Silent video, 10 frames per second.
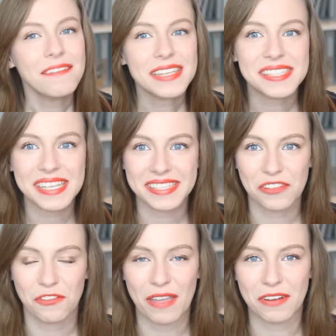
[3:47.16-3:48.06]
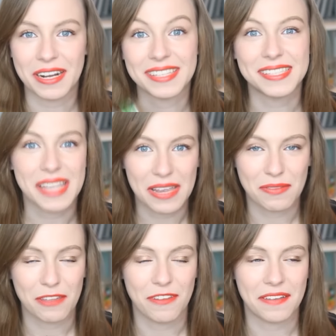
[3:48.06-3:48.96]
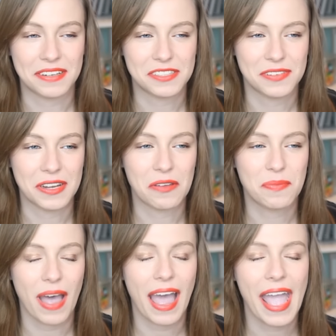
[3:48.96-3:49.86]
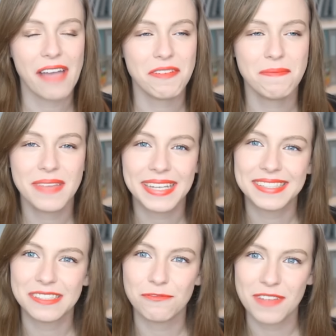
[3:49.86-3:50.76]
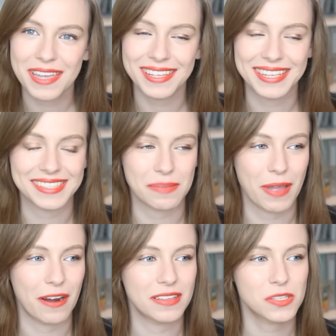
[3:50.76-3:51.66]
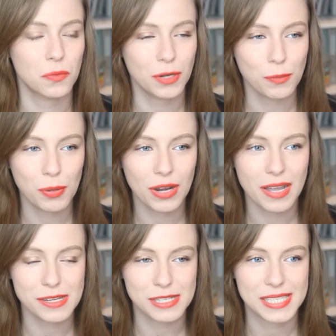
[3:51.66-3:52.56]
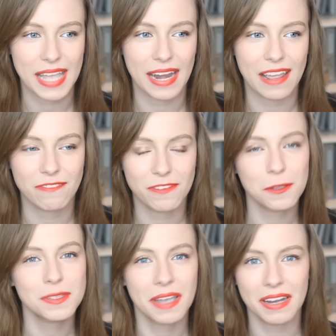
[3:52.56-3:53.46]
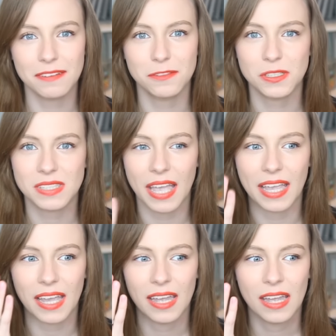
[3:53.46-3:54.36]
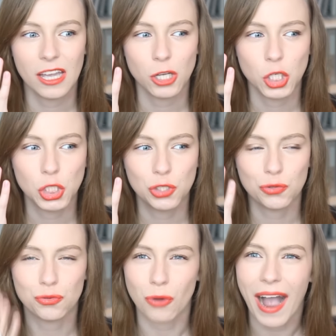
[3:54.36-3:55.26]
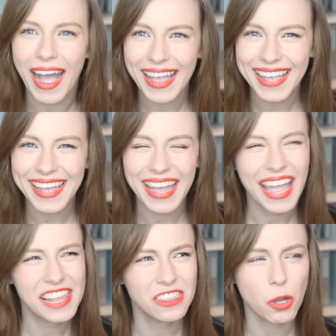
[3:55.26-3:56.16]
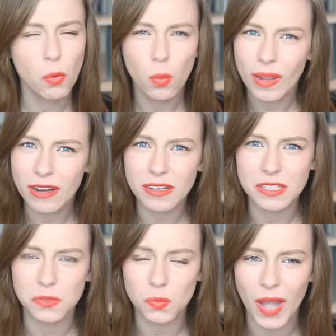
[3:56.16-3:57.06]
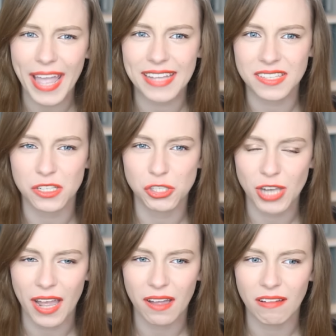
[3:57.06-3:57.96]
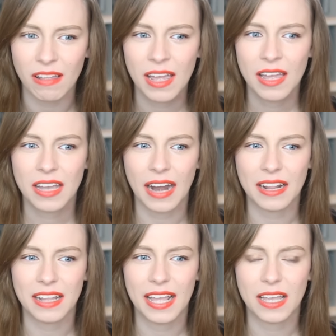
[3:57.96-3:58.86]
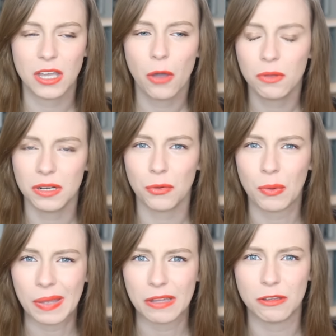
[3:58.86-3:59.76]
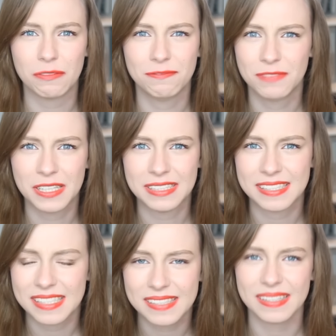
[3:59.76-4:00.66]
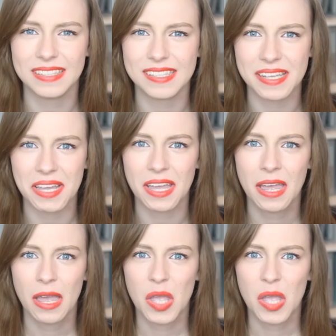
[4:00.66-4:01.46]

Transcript: obviously it's a favorite because it's in my favorites video, but I have a mixed feelings about it. So when you put it on your skin, it feels kind of just like dry in the weirdest way. It's a gel, kind of like coconut oil consistency,